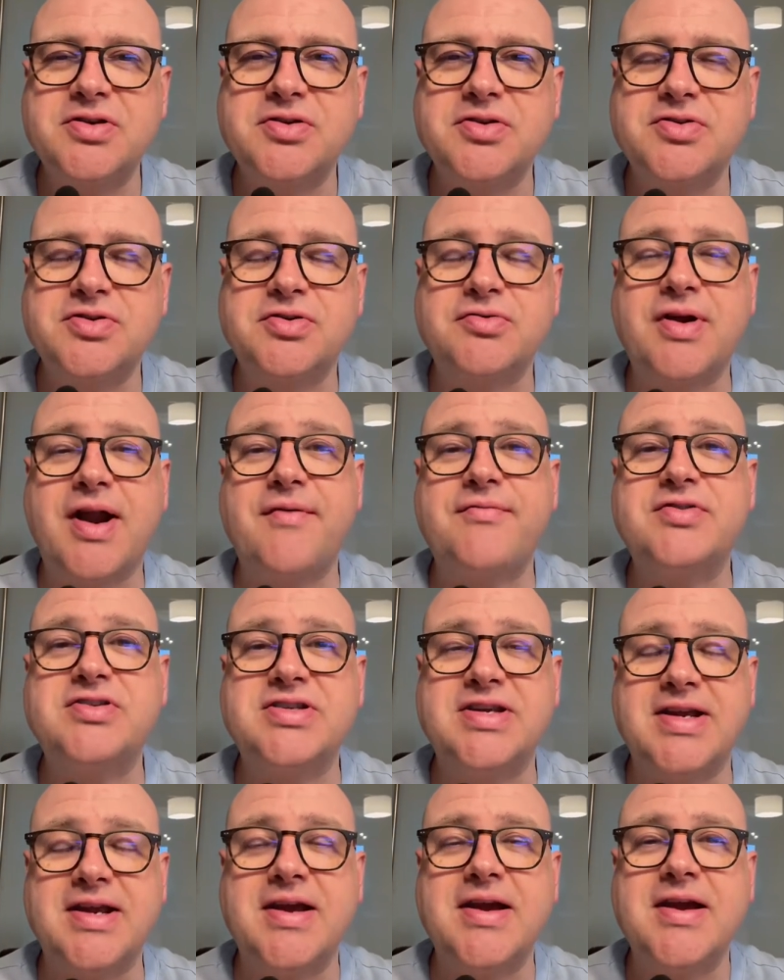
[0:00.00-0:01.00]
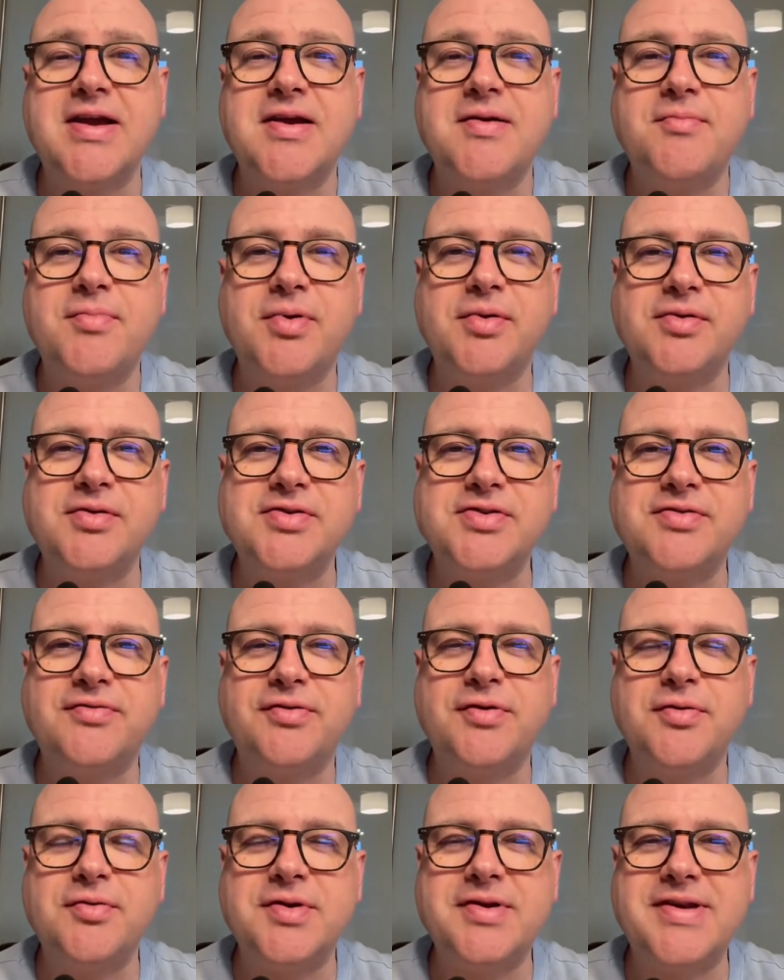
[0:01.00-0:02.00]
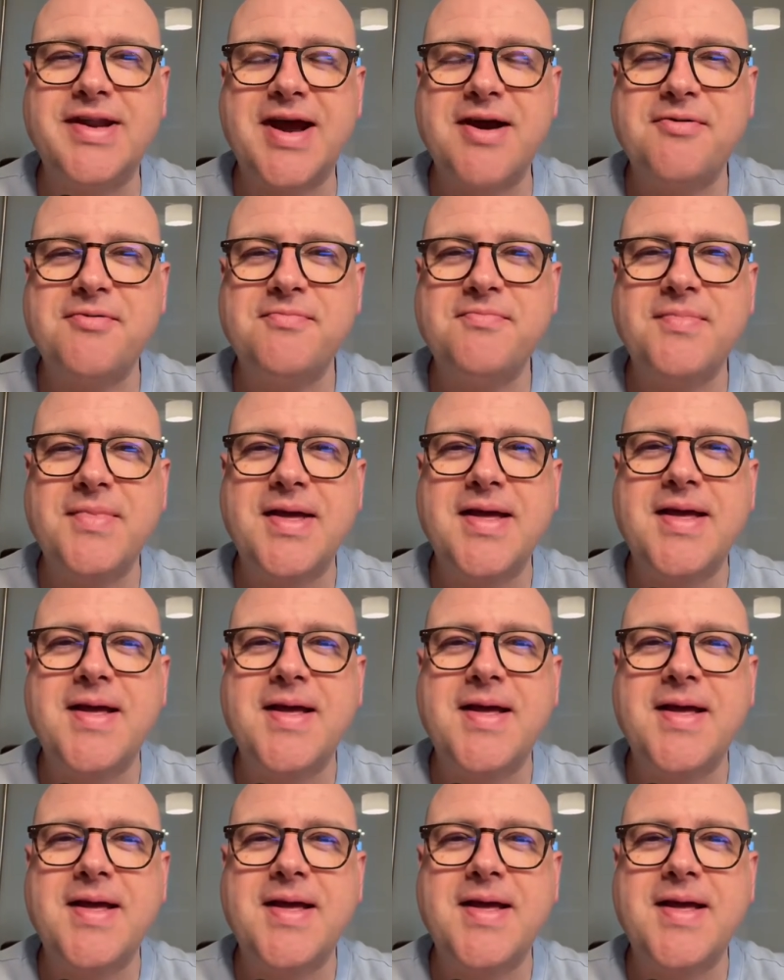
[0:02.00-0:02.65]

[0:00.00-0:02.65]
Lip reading: because gravity pulls fluid down.